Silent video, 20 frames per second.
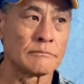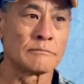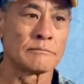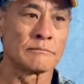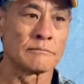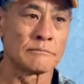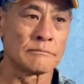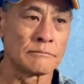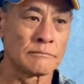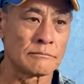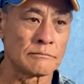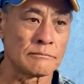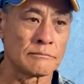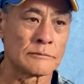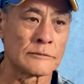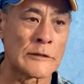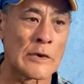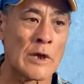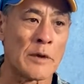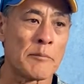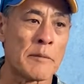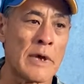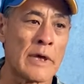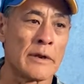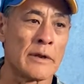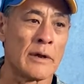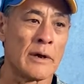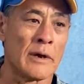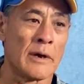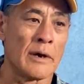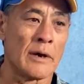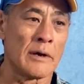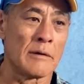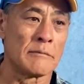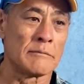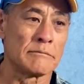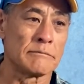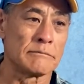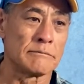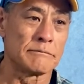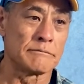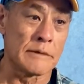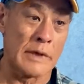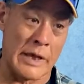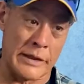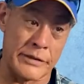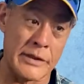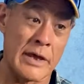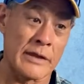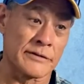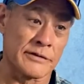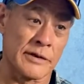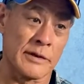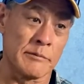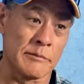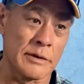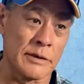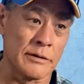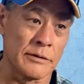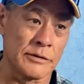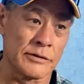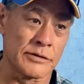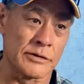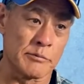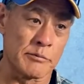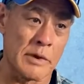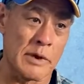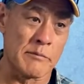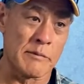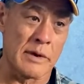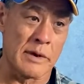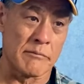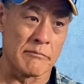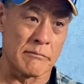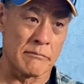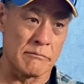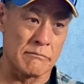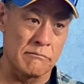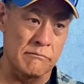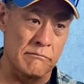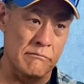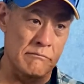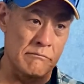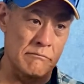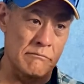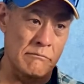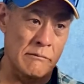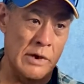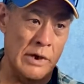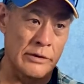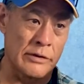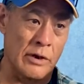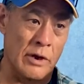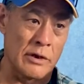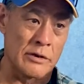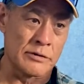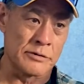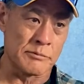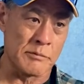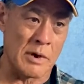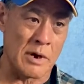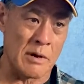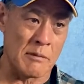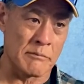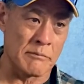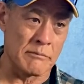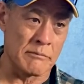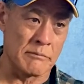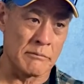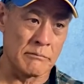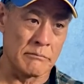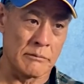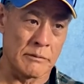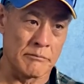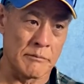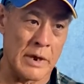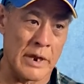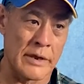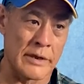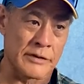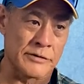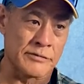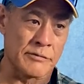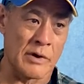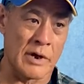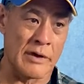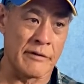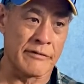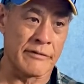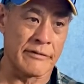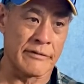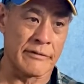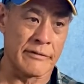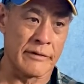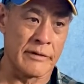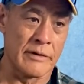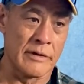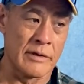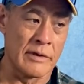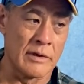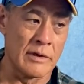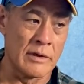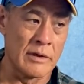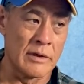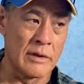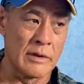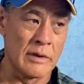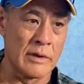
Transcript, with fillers: Mm-hmm. Yeah. And I met at that same dealership. I met my daughter's mom, my ex-wife. Oh, okay.